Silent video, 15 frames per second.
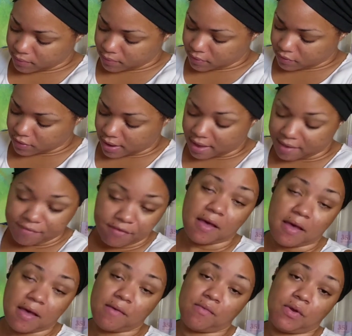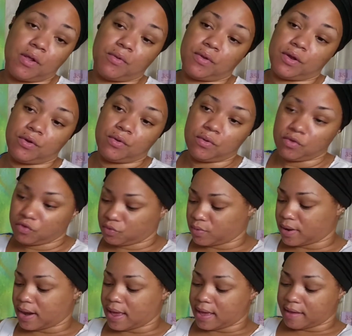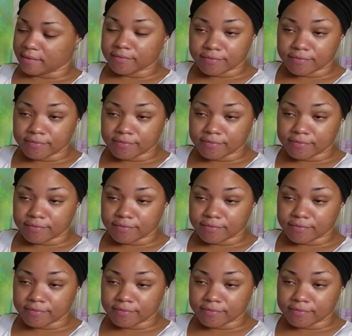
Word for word: So half of five, we already know is two and a half.